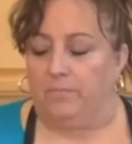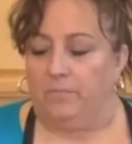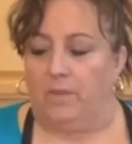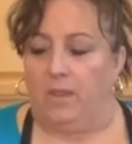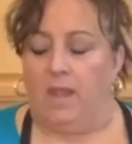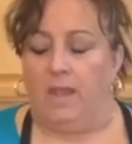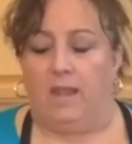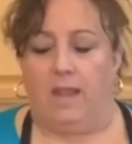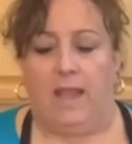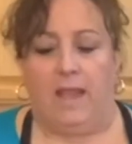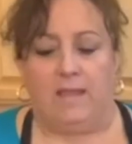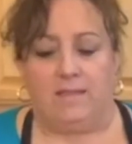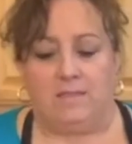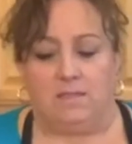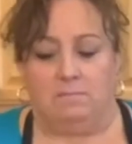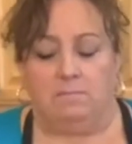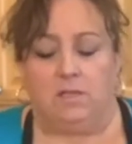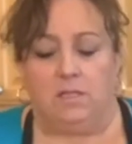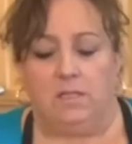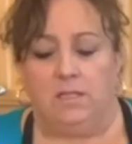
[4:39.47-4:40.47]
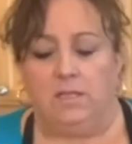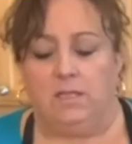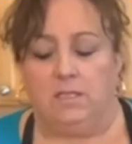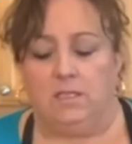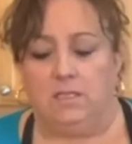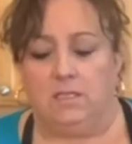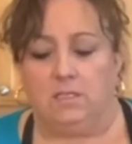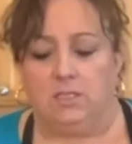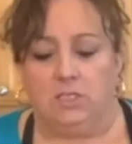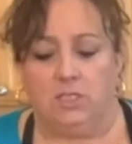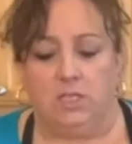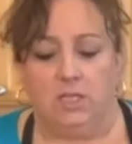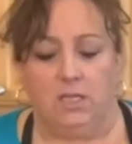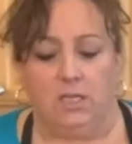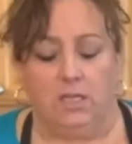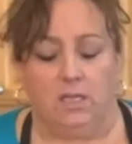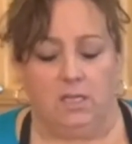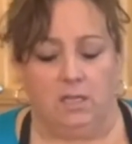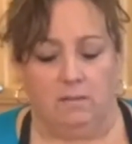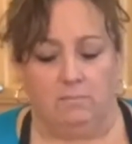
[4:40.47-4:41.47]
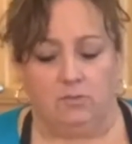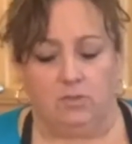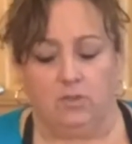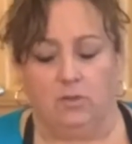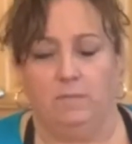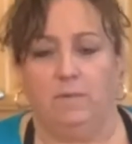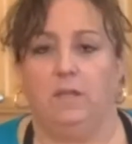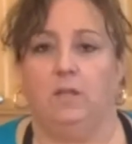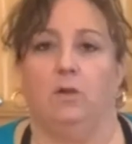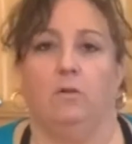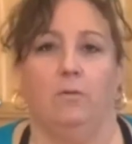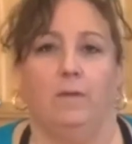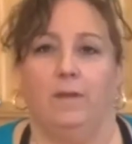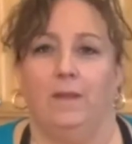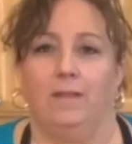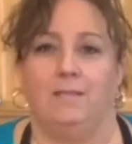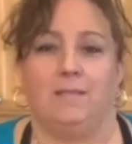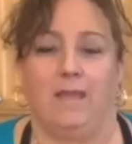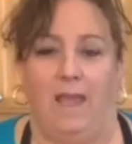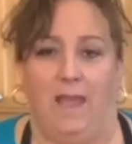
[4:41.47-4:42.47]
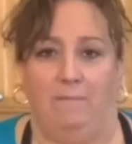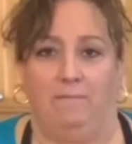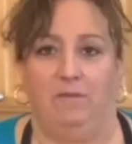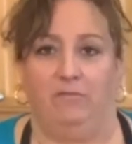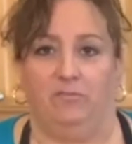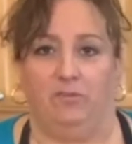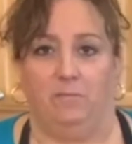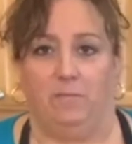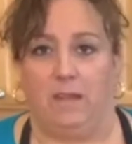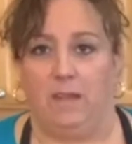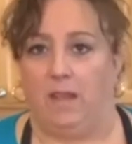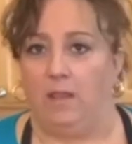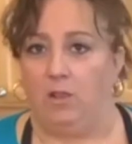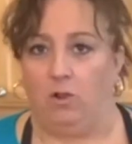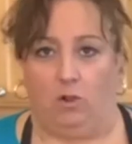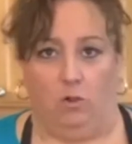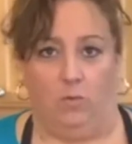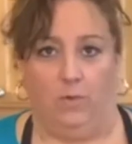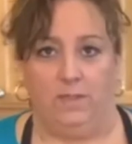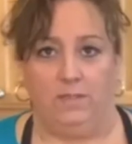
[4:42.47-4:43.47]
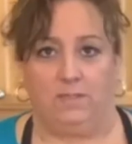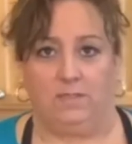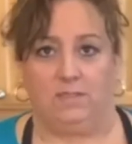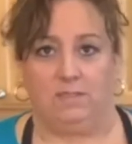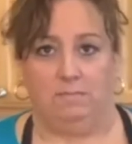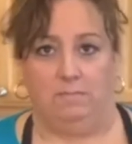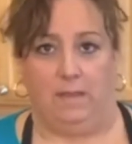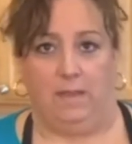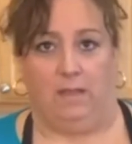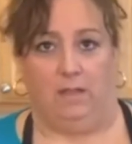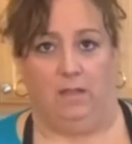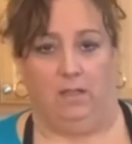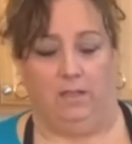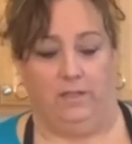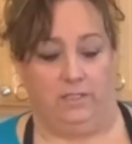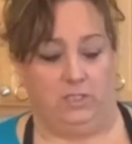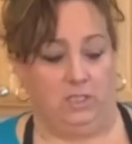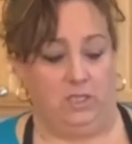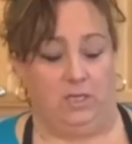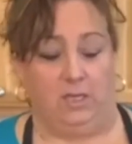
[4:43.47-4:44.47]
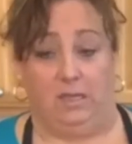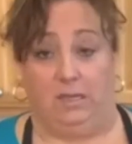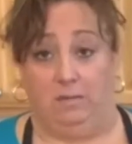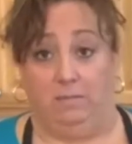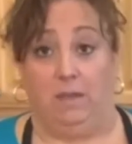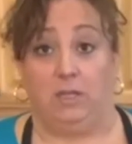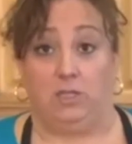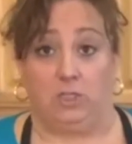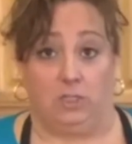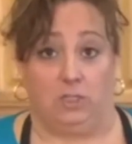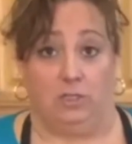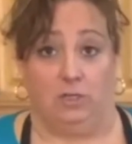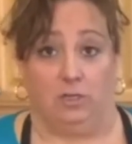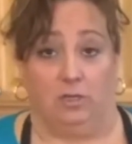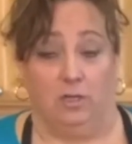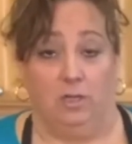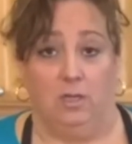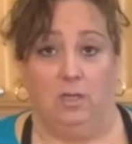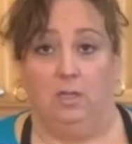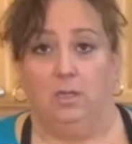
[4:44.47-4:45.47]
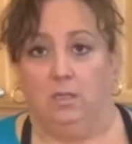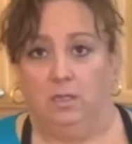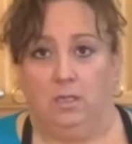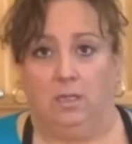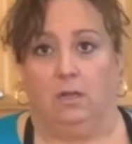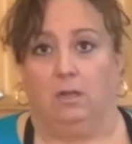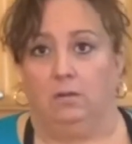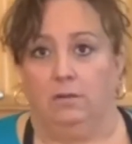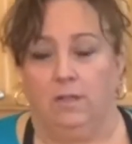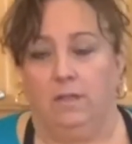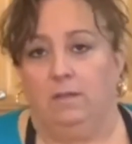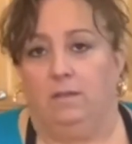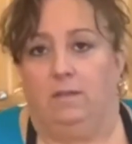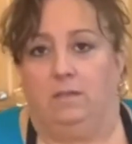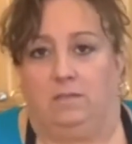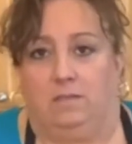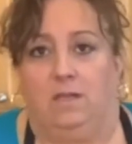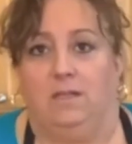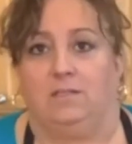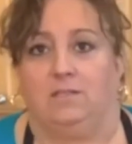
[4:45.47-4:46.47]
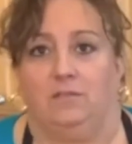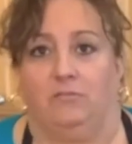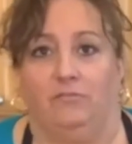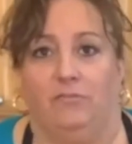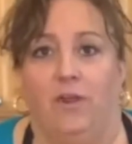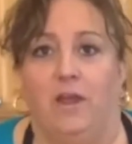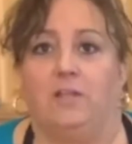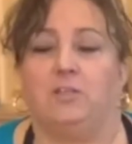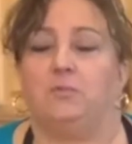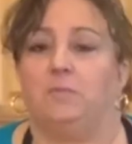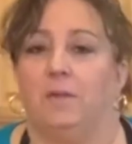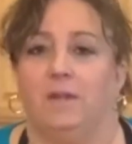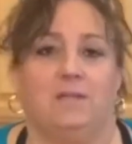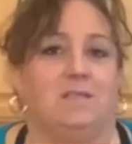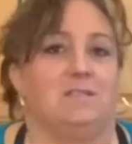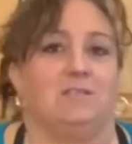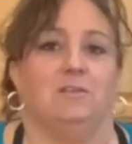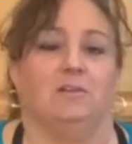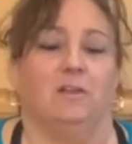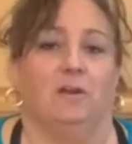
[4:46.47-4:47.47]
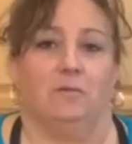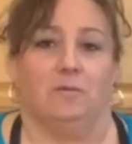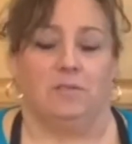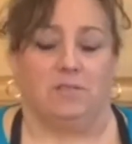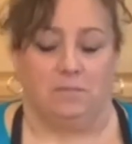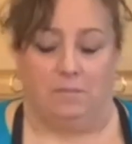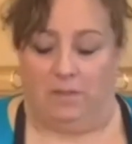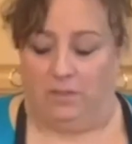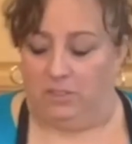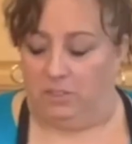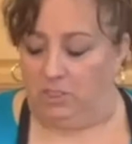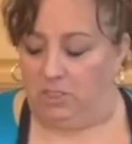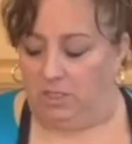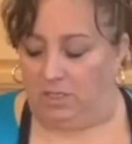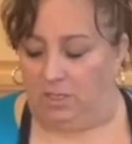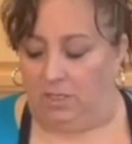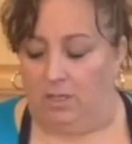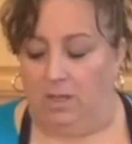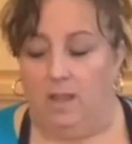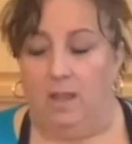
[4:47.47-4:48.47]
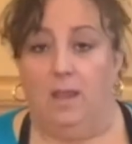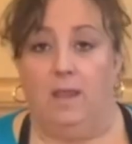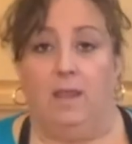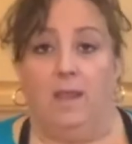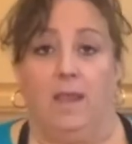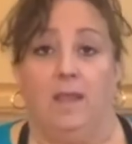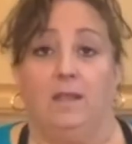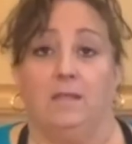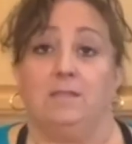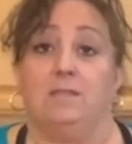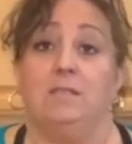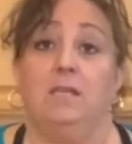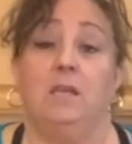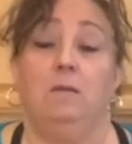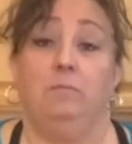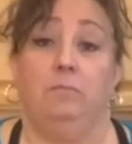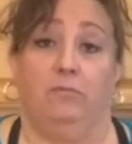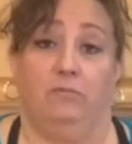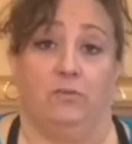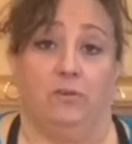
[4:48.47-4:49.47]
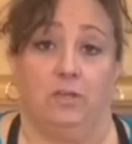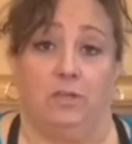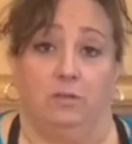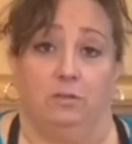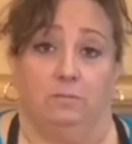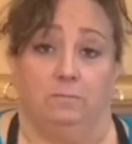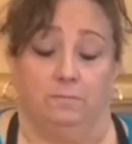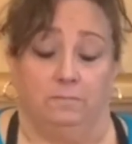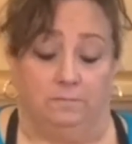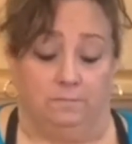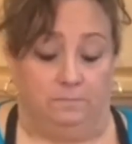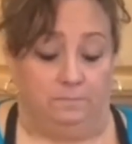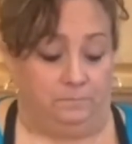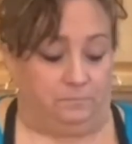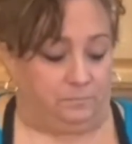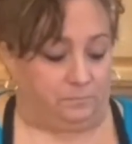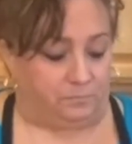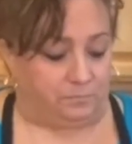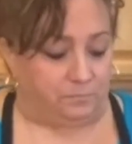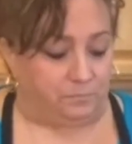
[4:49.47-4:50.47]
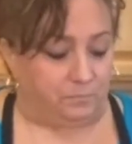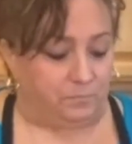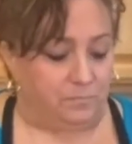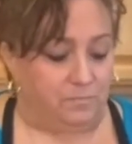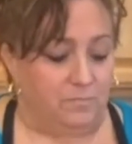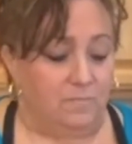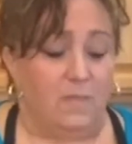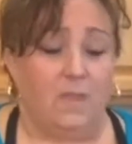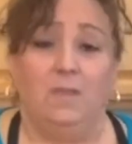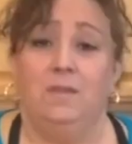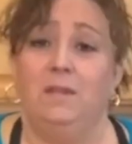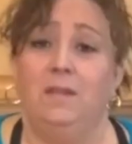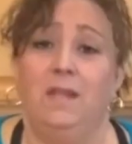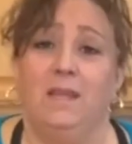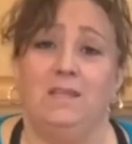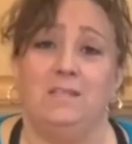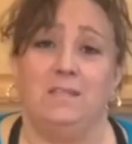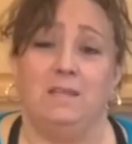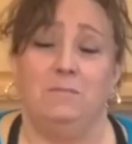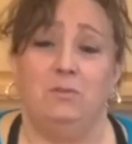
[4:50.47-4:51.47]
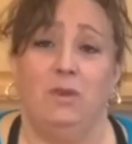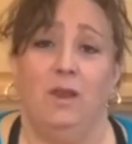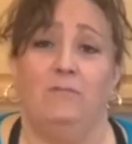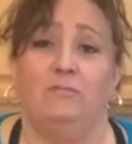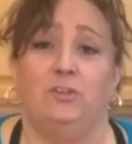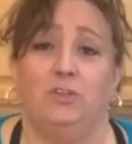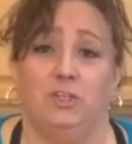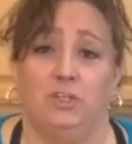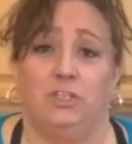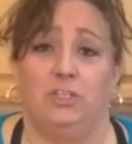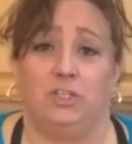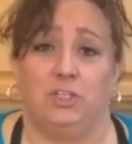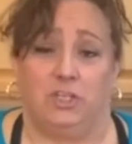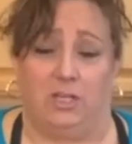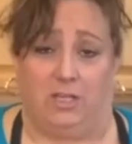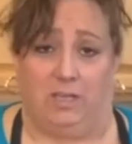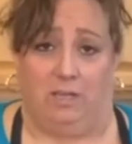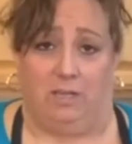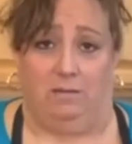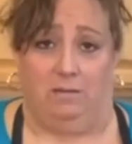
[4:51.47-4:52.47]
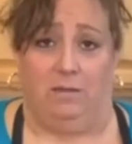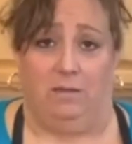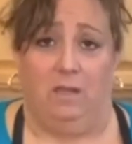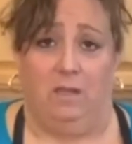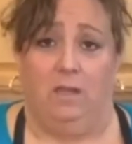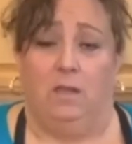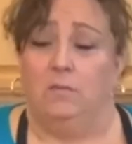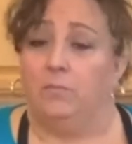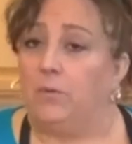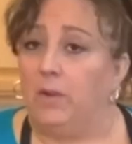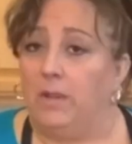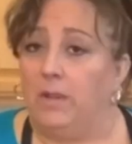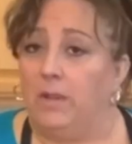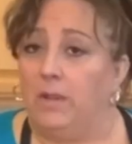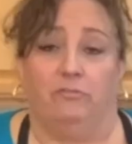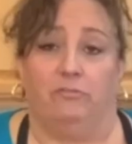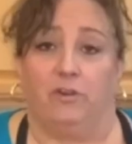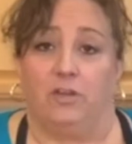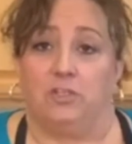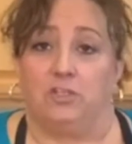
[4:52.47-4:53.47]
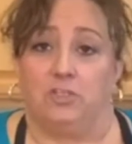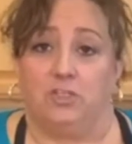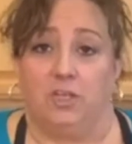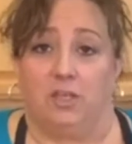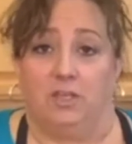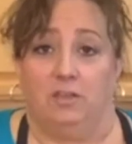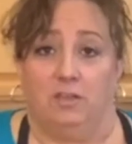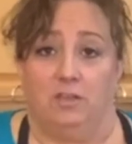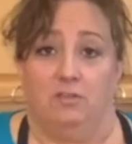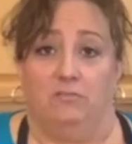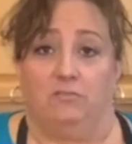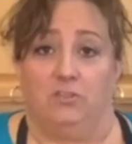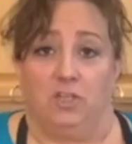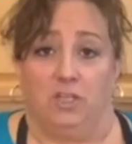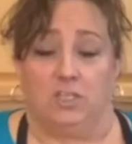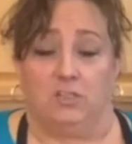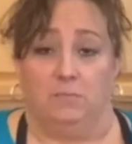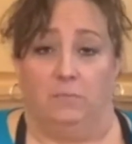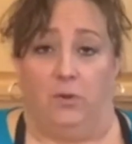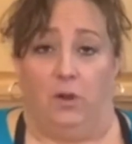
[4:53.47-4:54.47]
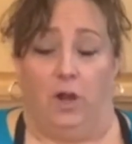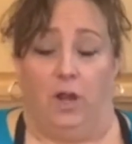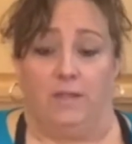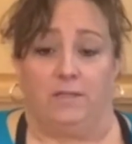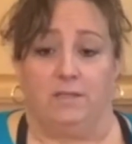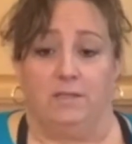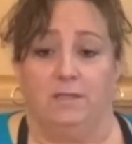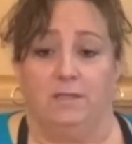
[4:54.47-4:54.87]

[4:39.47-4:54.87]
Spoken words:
And as I'm cleaning the chicken and I'm trimming, it's habit for me, I always smell the chicken to make sure, it's nice and fresh, but I still always smell the chicken. And a tip for you, the next time you have good chicken, brand new fresh chicken that you've just bought,